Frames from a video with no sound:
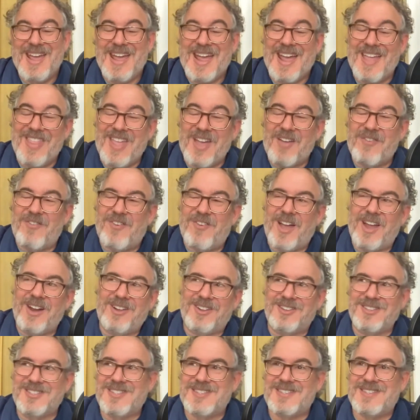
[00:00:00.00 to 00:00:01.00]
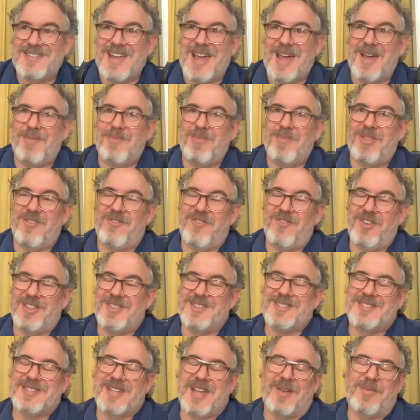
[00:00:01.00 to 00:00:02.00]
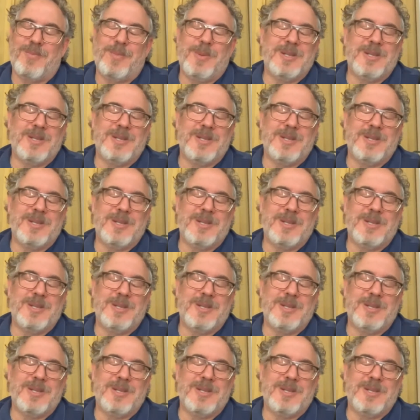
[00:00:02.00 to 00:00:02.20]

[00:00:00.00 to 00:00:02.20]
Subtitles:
And that final step, the 5th step,